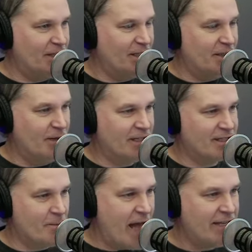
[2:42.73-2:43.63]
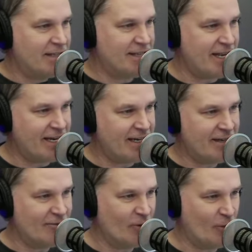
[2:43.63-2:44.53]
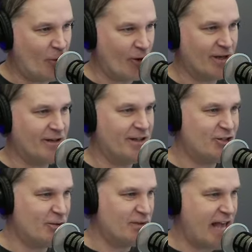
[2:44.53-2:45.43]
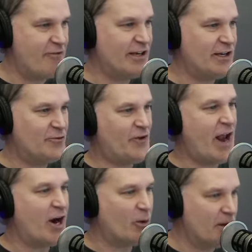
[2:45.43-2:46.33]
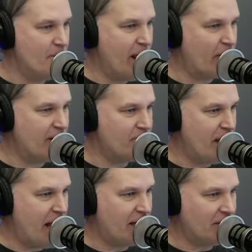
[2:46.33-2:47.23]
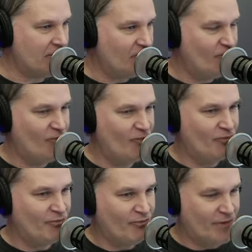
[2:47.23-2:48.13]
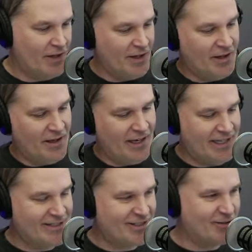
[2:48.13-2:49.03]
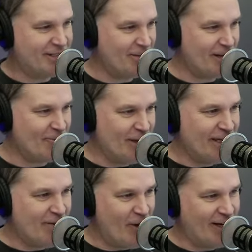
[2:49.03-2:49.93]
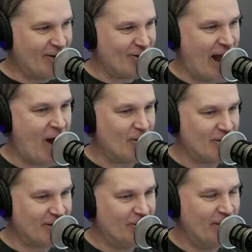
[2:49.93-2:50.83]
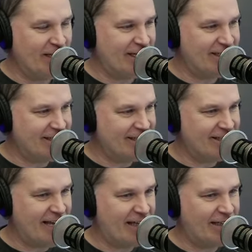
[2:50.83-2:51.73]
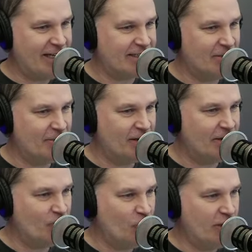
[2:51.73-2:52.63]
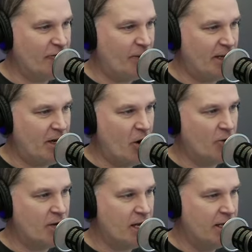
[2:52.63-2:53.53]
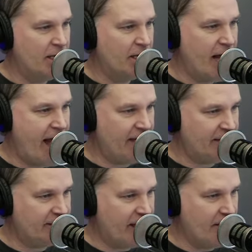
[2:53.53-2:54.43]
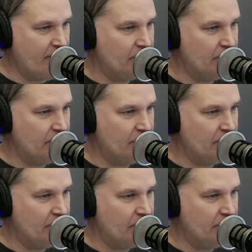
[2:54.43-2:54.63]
Because a magazine reported that she was having an affair with a married man. Oh boy. And so somebody really wanted her out, because this is not like something that wouldn't have been known ahead of time.